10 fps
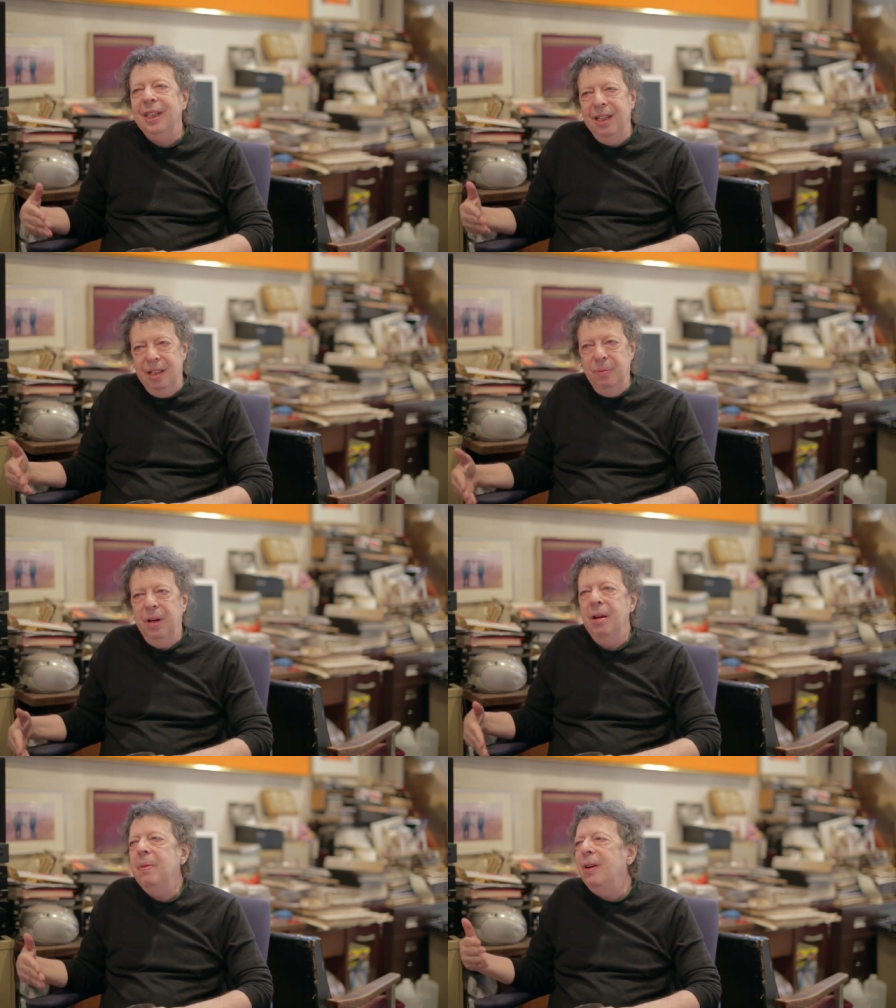kid,
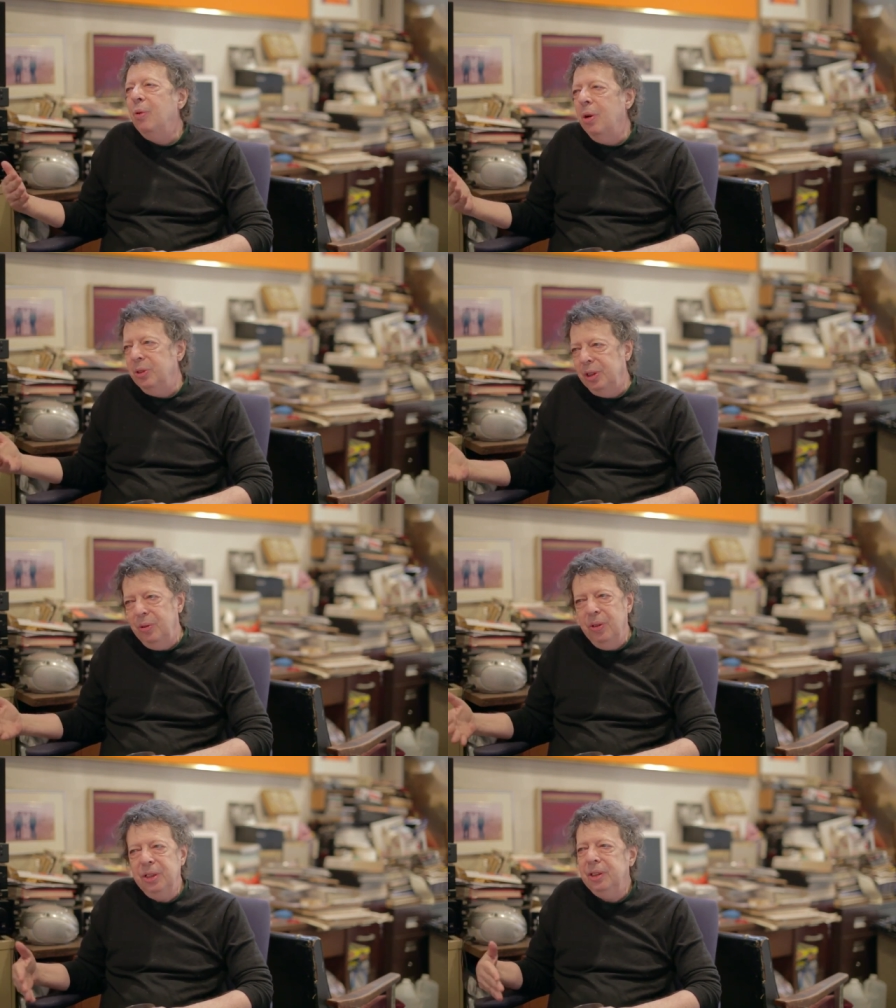but I met
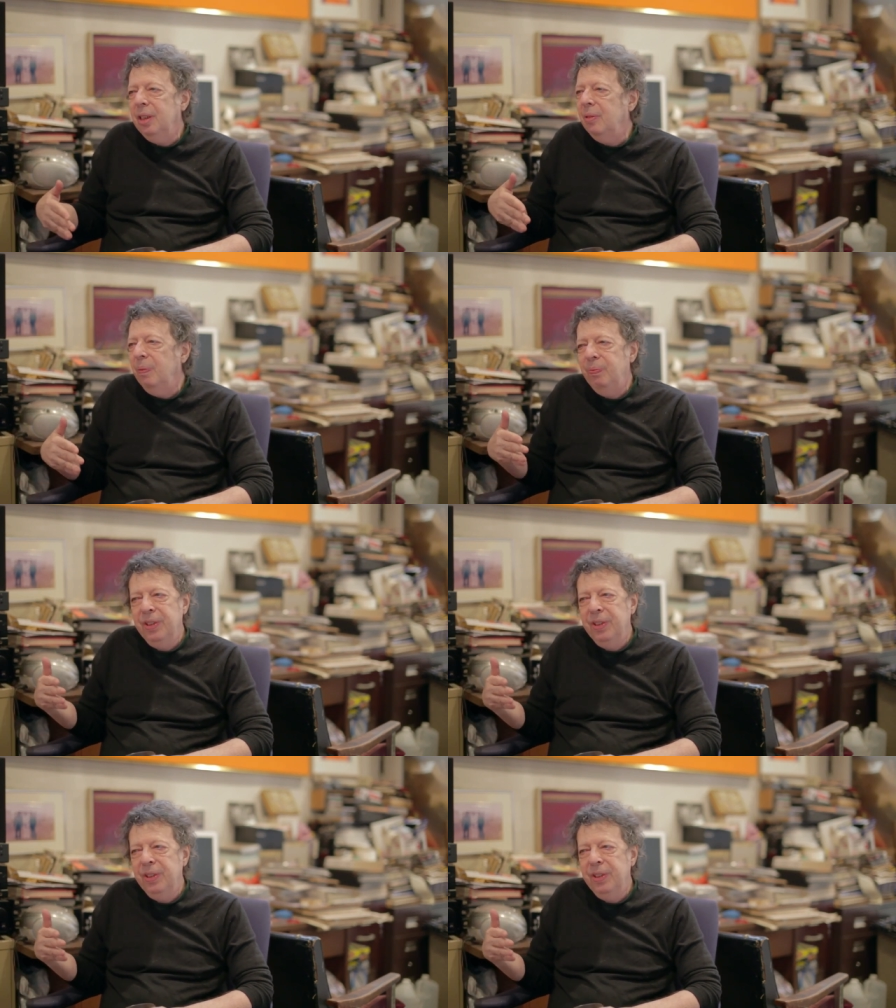Rosenquist, and